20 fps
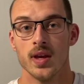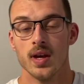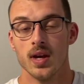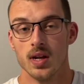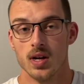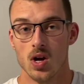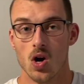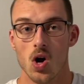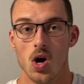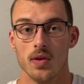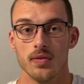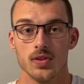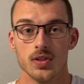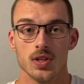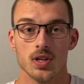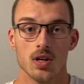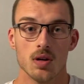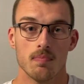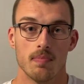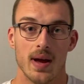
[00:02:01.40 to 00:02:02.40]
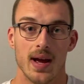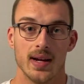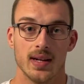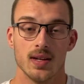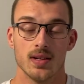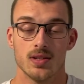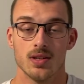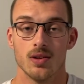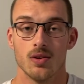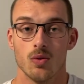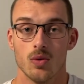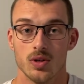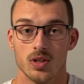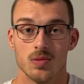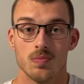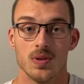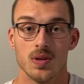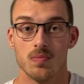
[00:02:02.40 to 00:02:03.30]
Now, obviously your back isn't going to be